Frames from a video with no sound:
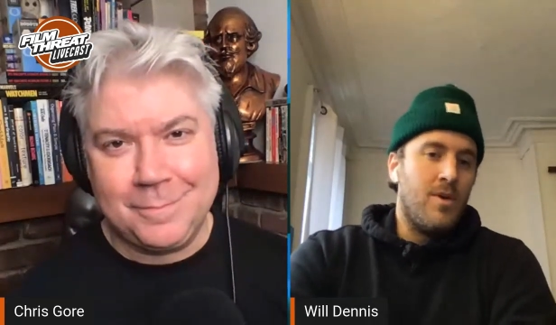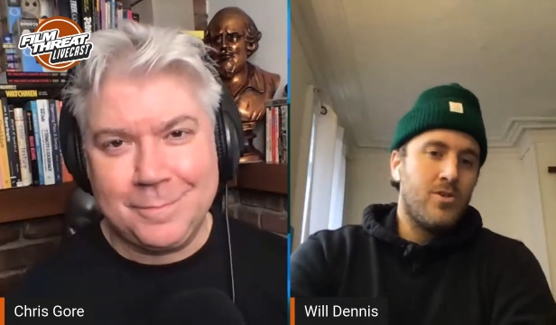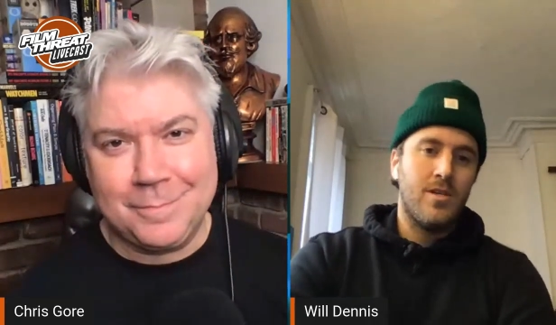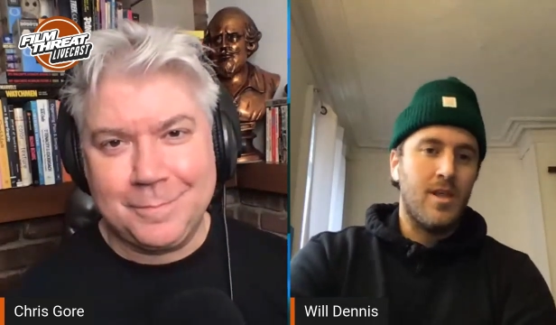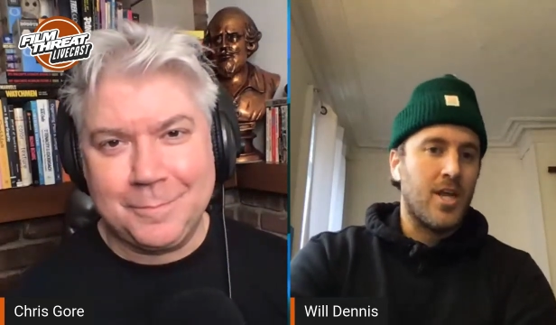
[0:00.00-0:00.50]

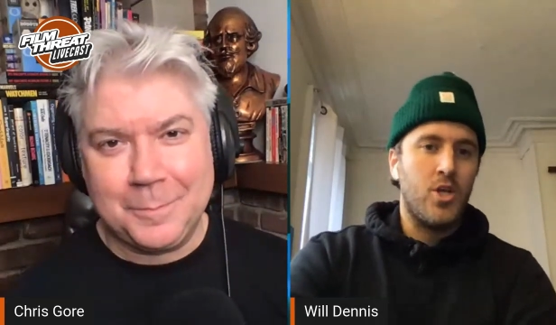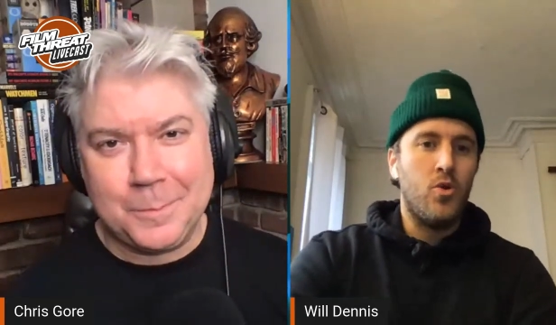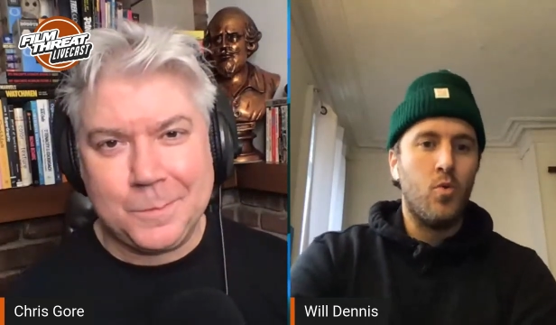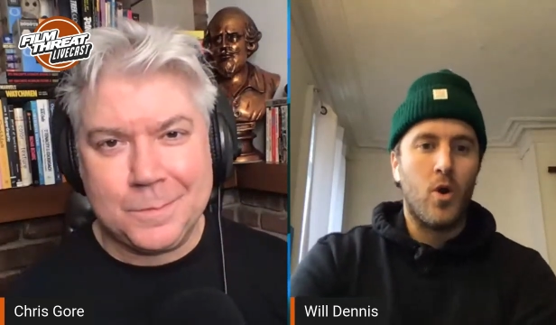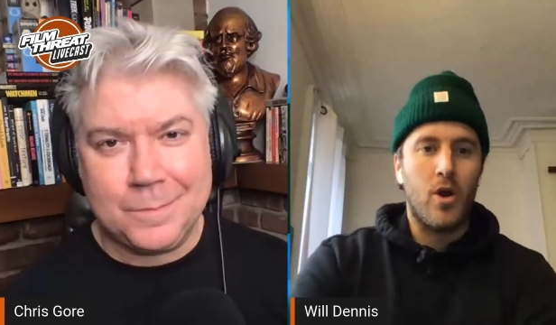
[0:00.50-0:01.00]

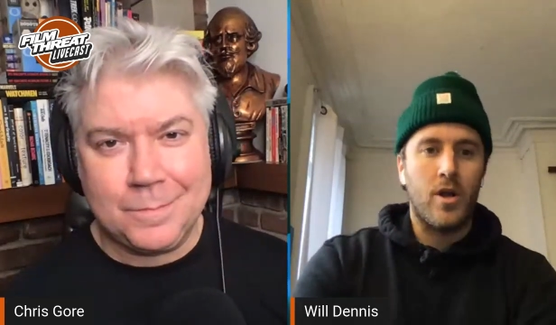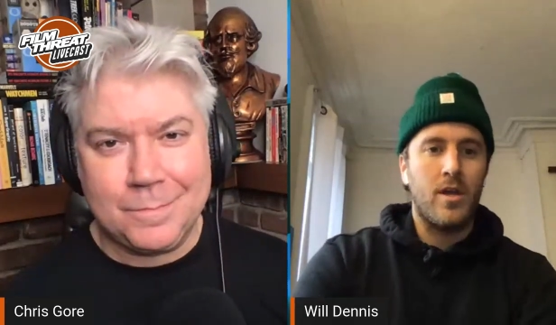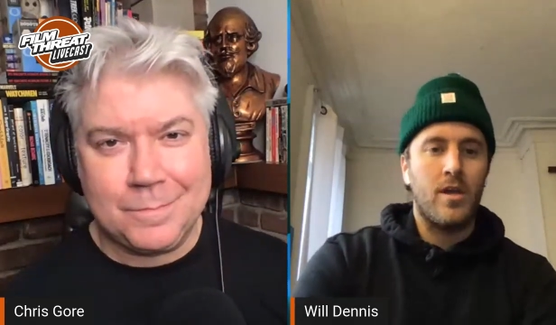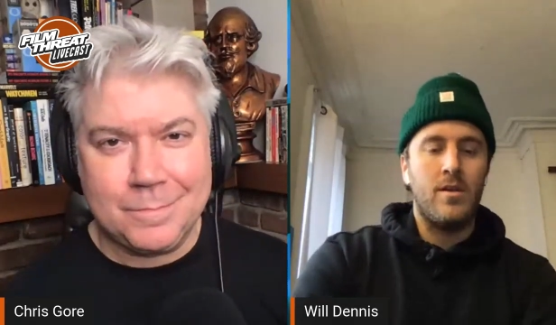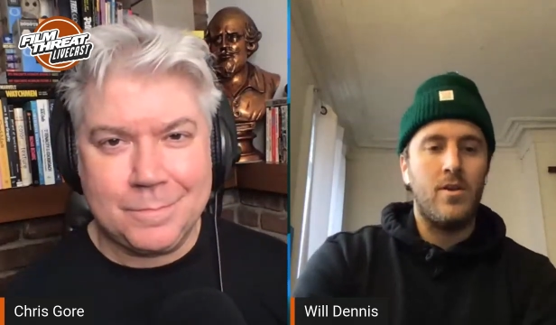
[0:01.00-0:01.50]
Speaker 1: mostly like new
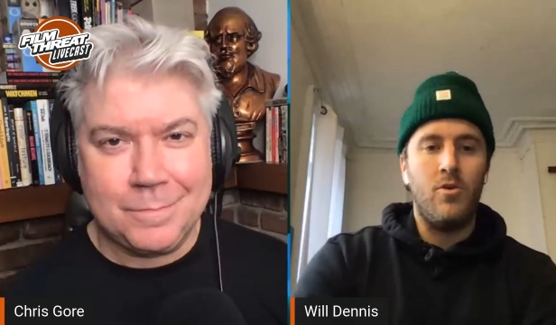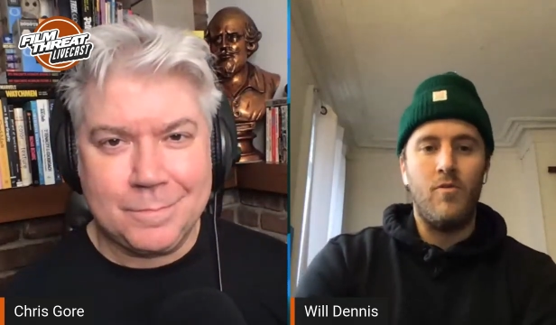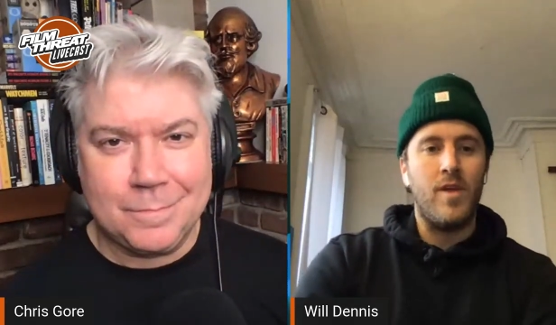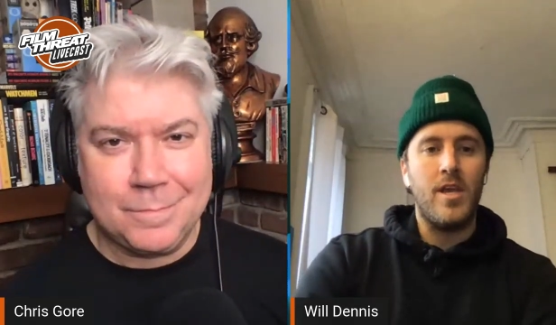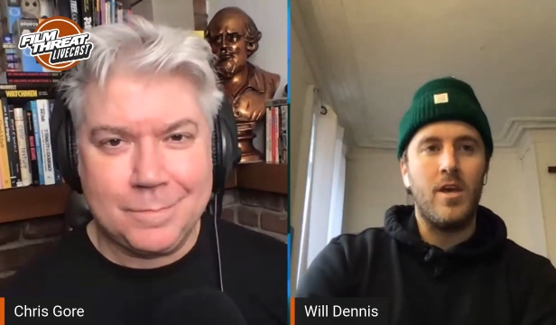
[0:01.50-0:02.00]
work
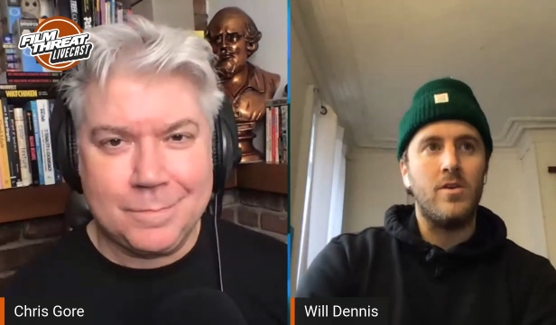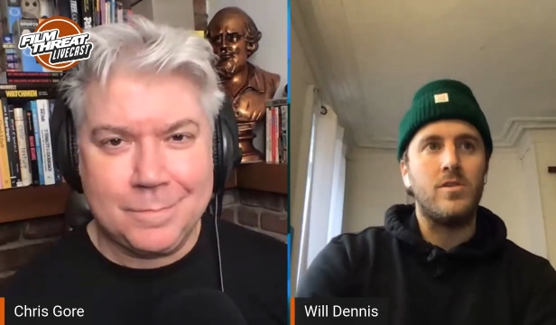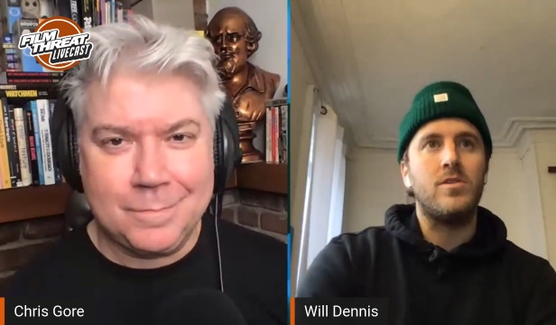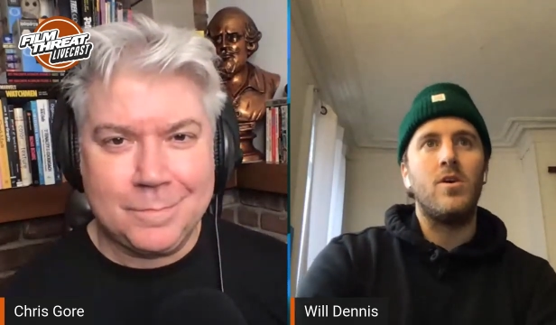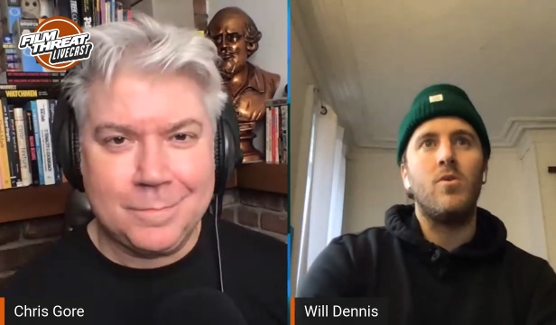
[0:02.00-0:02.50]
and new
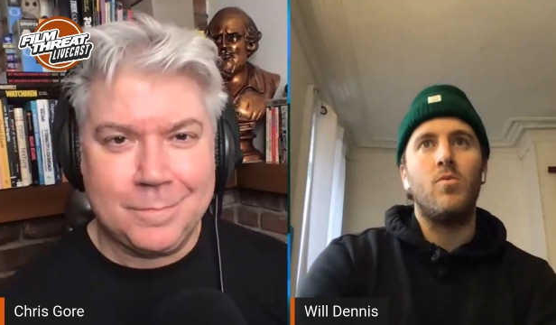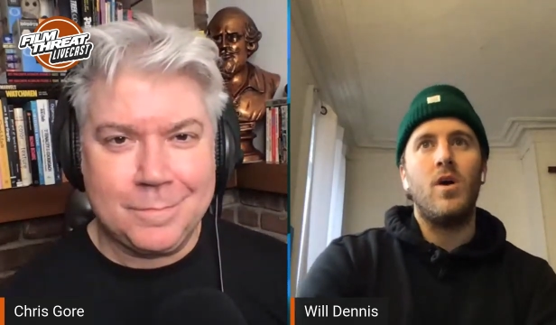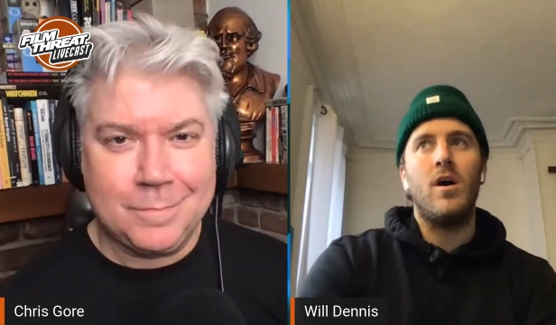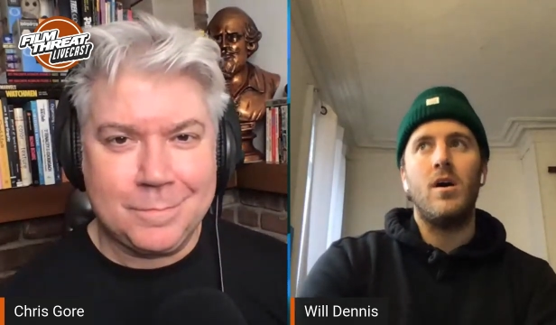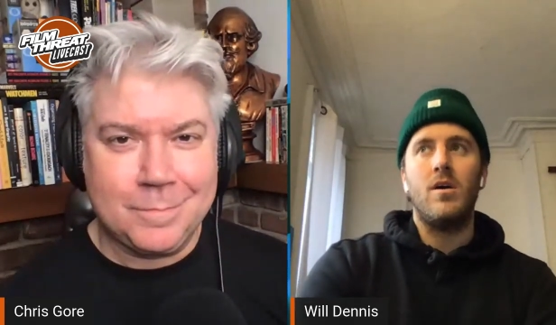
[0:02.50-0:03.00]
videos.
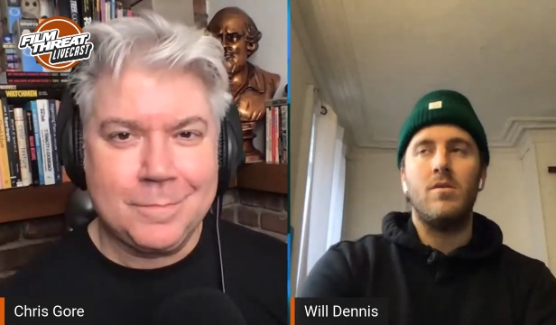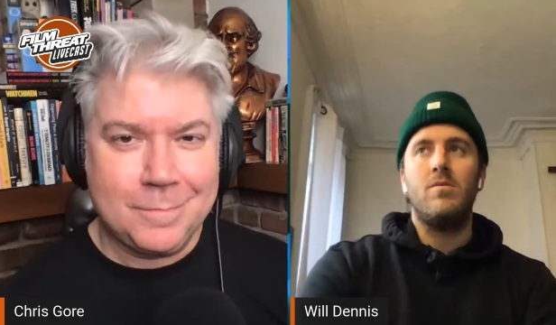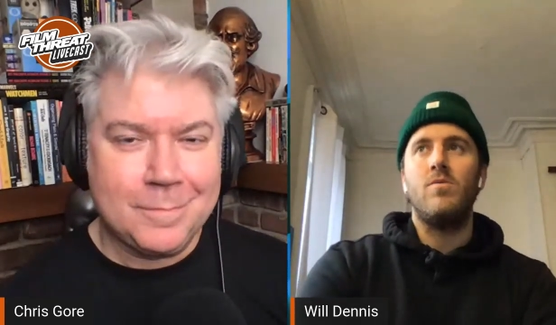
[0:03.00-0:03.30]
So